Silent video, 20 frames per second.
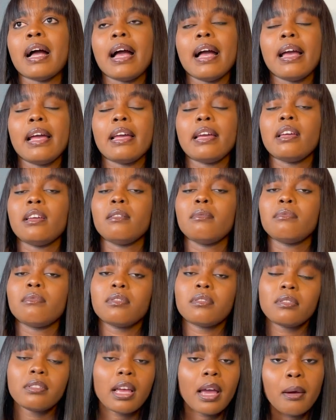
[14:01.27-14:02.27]
i
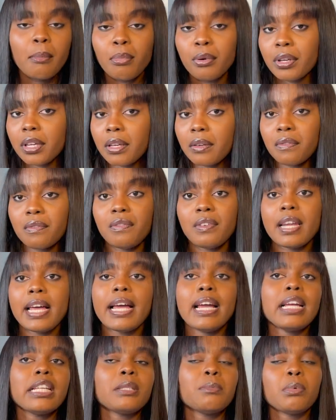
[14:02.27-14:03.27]
started booking
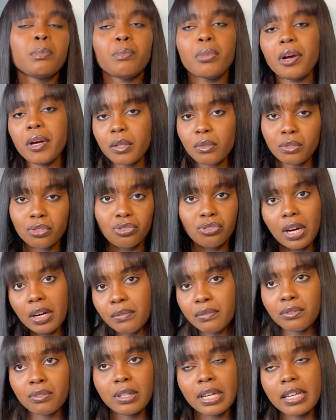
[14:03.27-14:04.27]
flights preparing to
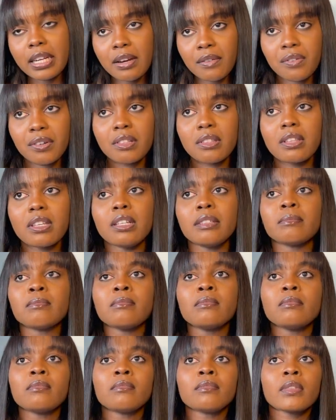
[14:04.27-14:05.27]
travel and everything
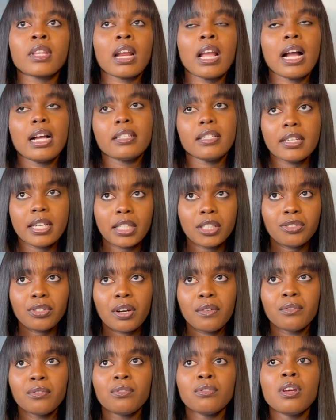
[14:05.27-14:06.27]
and then i
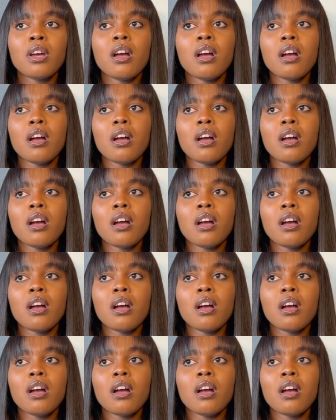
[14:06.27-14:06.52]
traveled